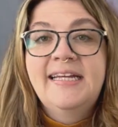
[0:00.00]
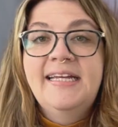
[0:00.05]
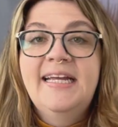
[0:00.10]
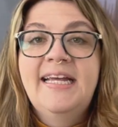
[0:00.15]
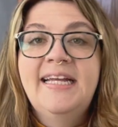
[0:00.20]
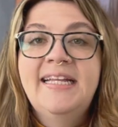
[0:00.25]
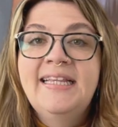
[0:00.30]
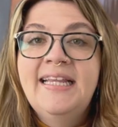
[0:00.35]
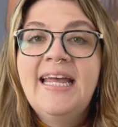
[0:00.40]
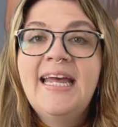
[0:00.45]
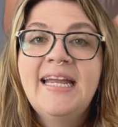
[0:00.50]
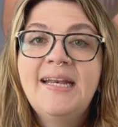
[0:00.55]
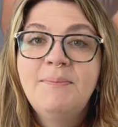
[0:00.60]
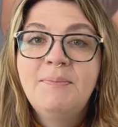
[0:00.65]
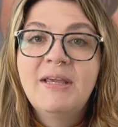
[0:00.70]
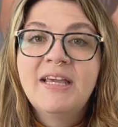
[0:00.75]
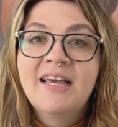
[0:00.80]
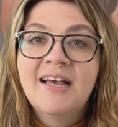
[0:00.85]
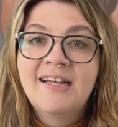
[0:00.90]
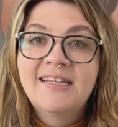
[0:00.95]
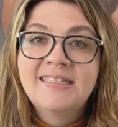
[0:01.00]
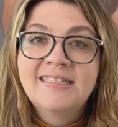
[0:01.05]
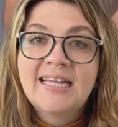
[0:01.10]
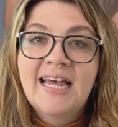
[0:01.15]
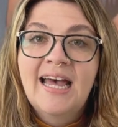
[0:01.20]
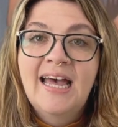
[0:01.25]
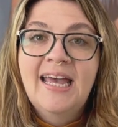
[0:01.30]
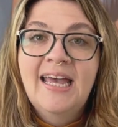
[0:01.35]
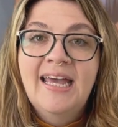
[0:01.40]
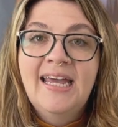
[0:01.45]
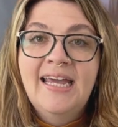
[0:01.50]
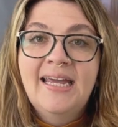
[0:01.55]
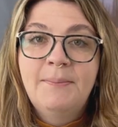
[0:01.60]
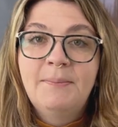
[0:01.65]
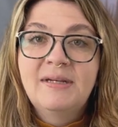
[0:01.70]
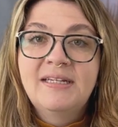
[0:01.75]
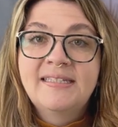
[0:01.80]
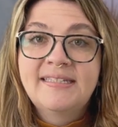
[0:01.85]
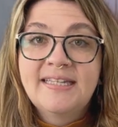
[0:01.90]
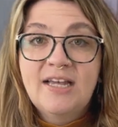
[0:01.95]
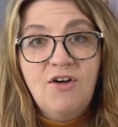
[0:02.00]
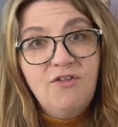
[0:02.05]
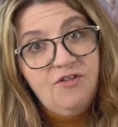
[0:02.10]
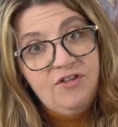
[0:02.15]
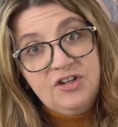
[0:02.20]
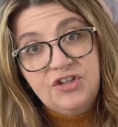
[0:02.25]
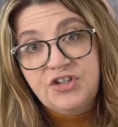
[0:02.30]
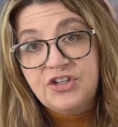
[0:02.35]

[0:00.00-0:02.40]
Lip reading: And then, because I'm a selfish